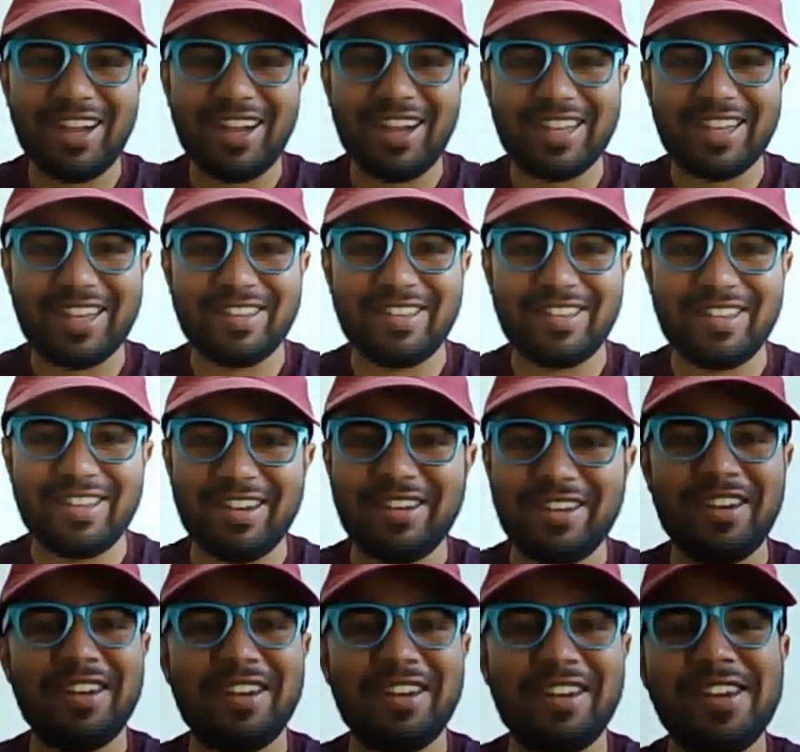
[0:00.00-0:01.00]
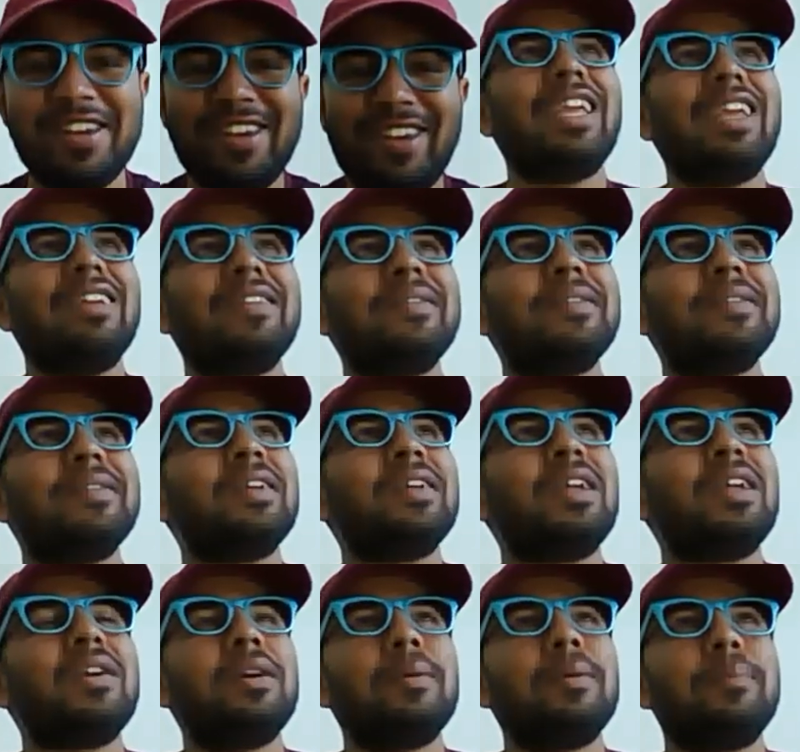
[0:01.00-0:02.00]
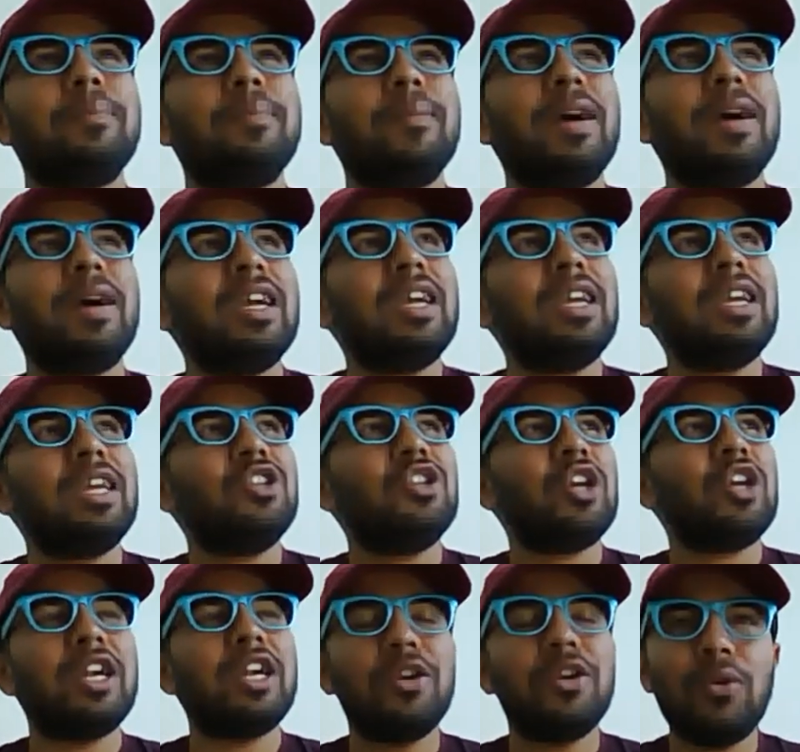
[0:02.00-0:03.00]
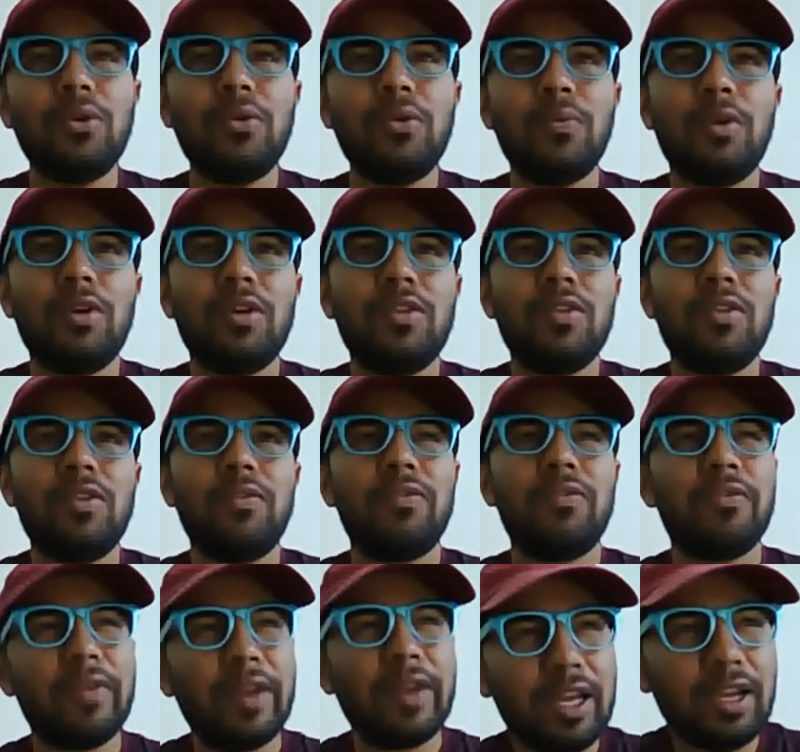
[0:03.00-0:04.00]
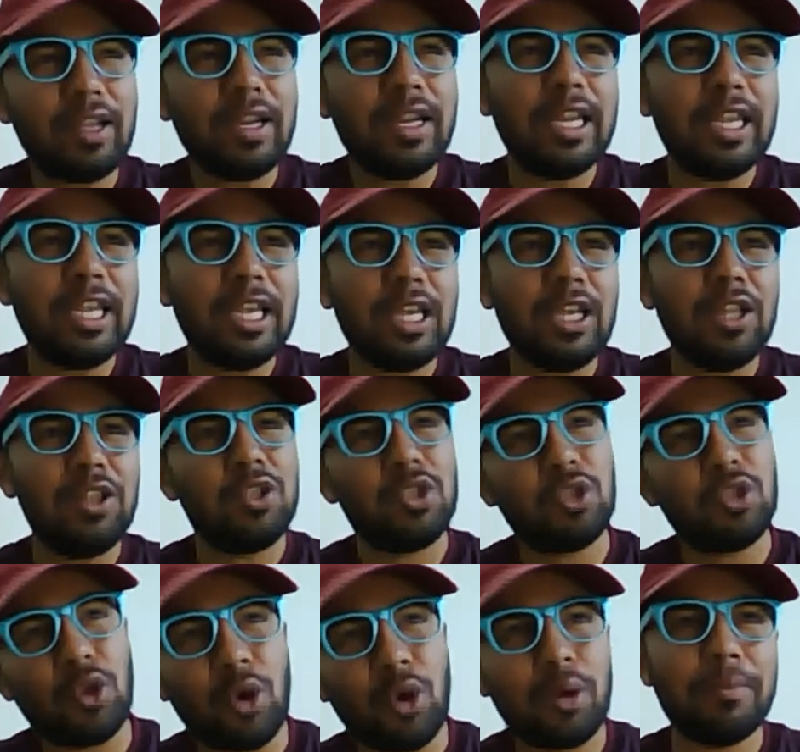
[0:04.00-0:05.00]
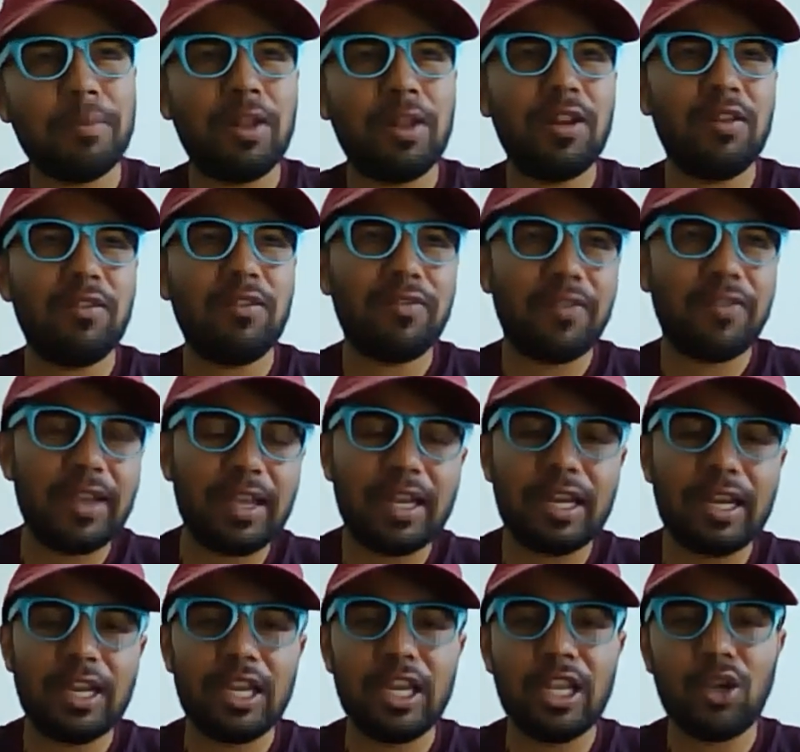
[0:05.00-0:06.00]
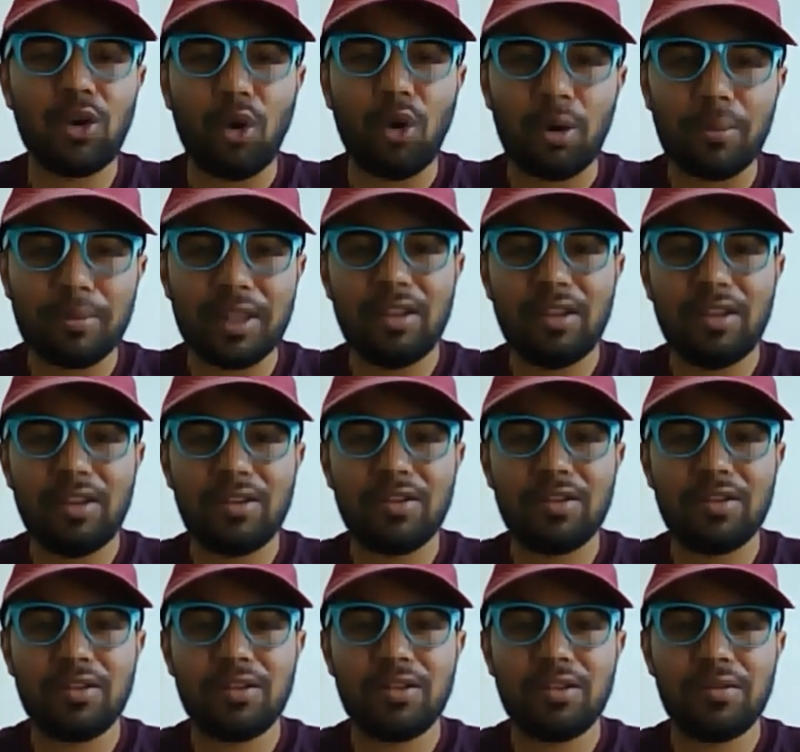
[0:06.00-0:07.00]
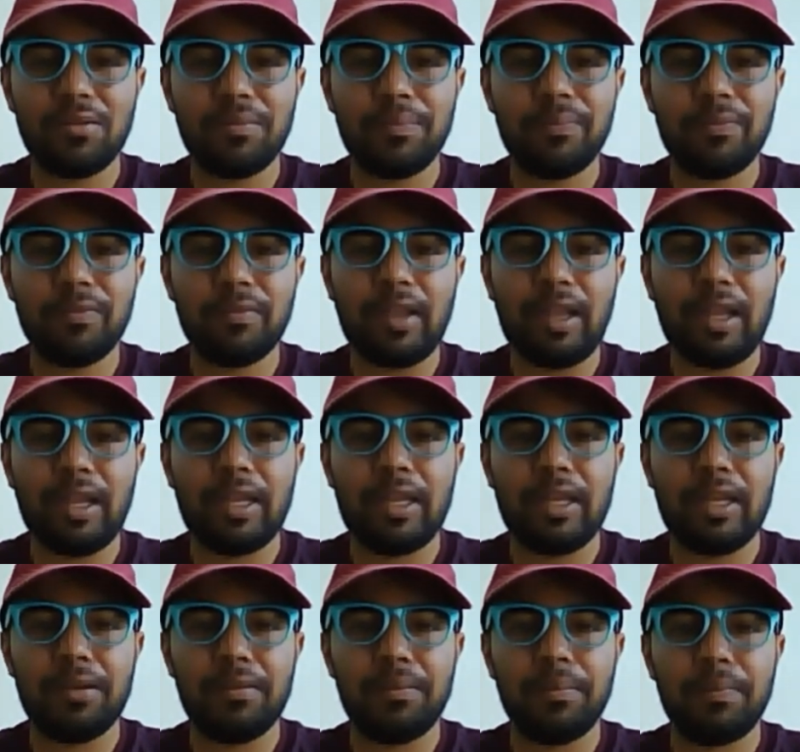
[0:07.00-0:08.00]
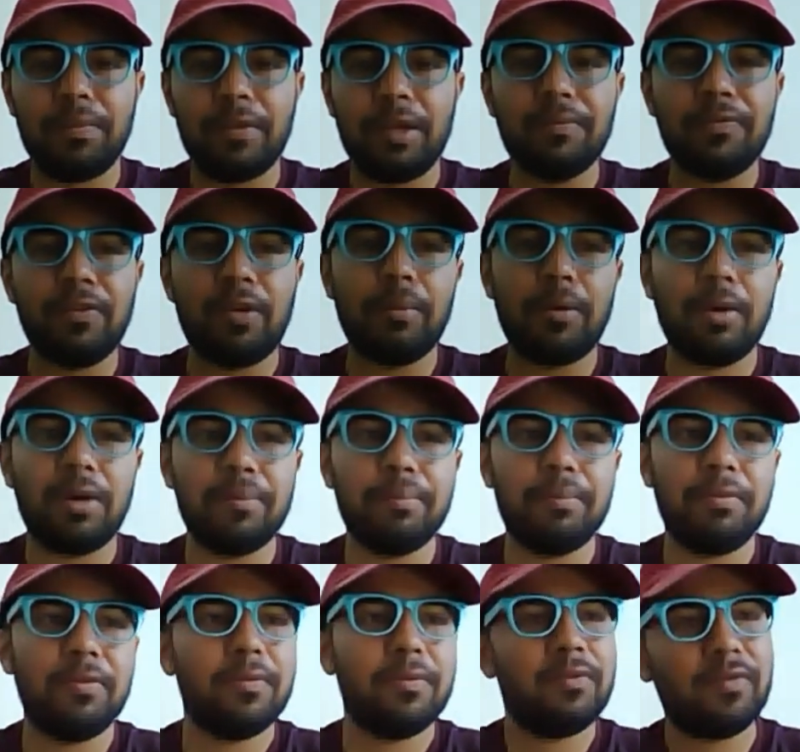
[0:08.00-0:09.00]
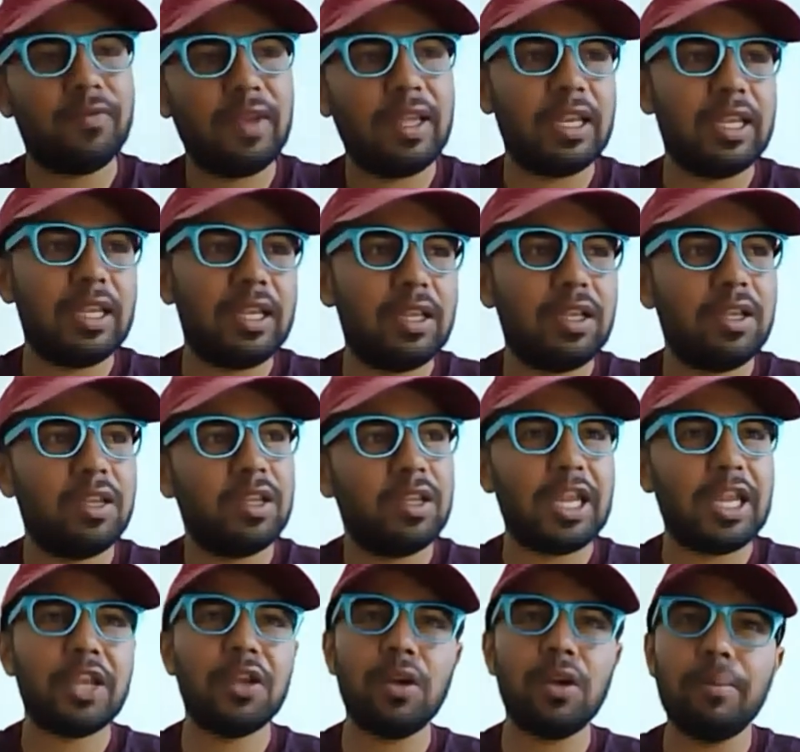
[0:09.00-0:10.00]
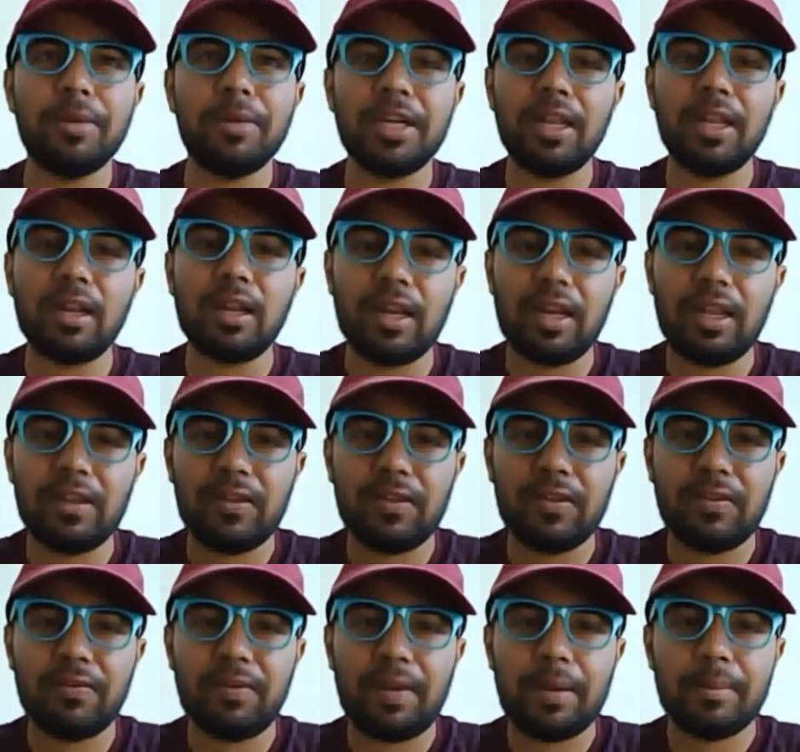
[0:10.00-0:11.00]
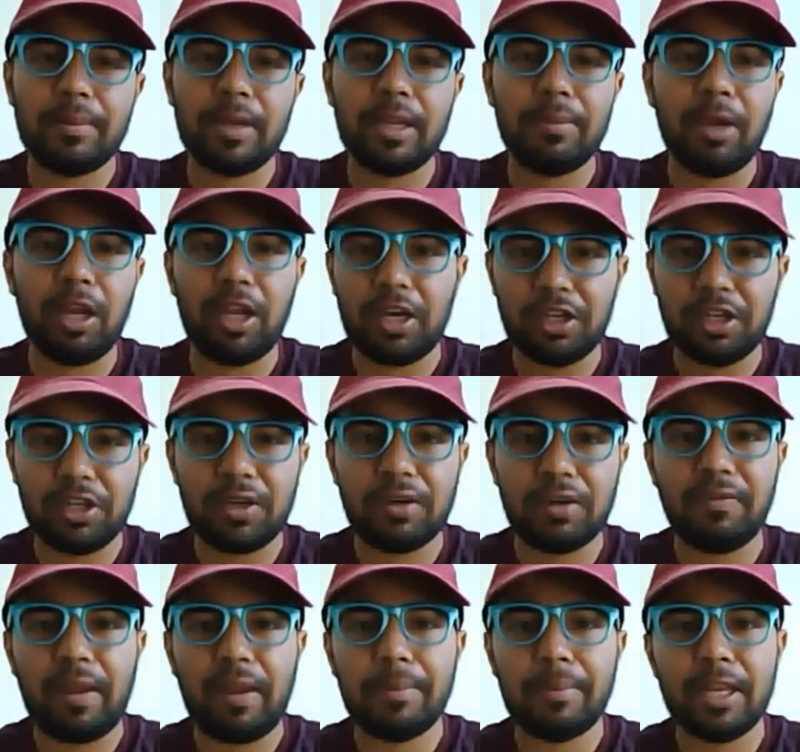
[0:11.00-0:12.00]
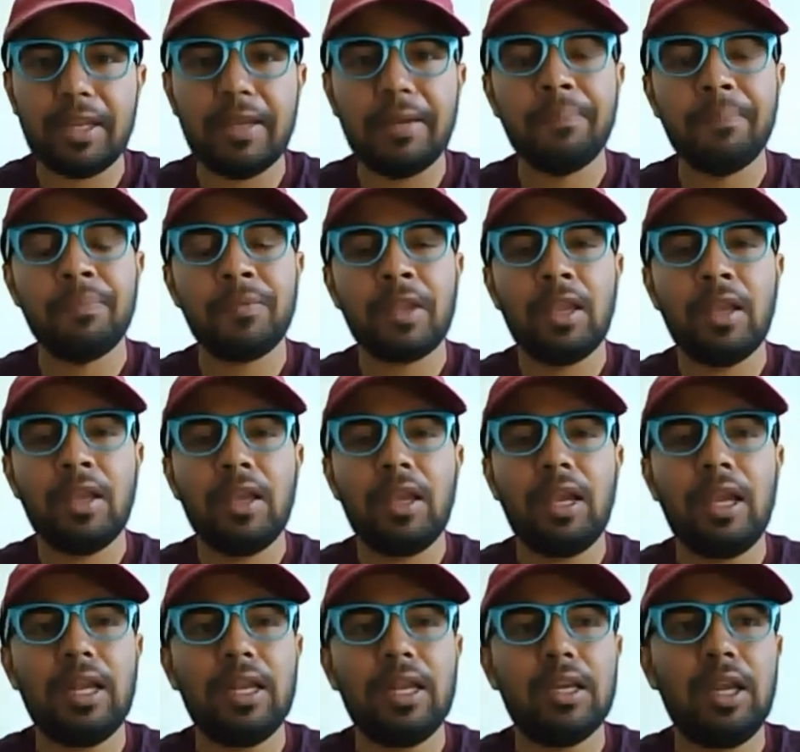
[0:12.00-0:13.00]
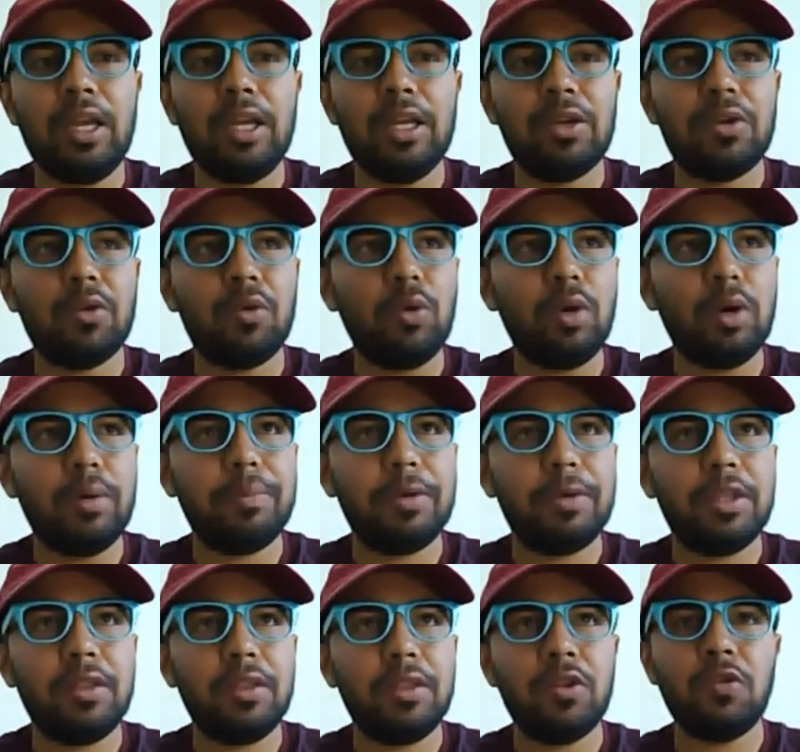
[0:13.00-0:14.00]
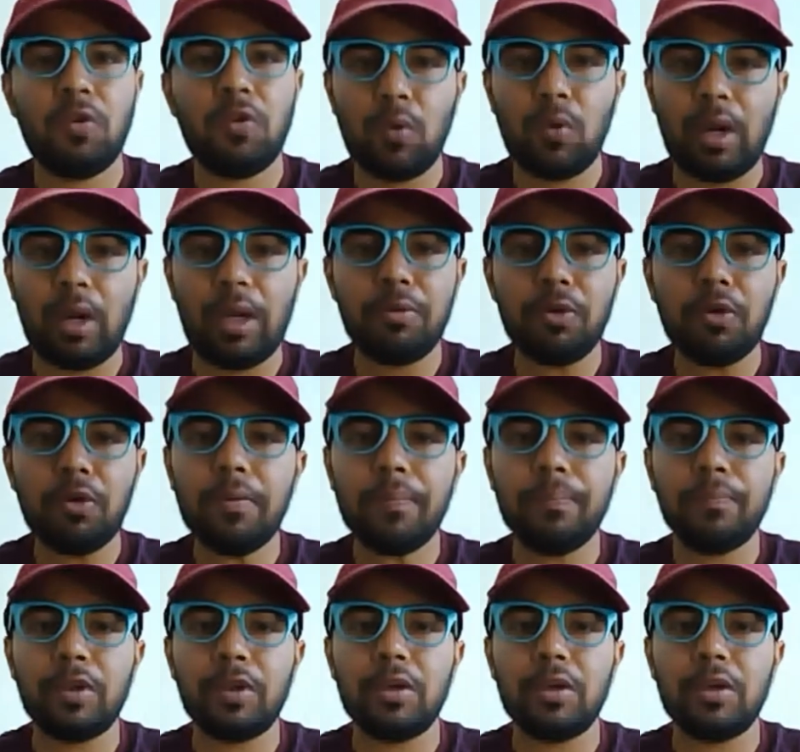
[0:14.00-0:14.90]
against it. My childhood was fairly normal, fairly common. I come from a very regular middle class family, Maharashtrian family, and I grew up in Solapur.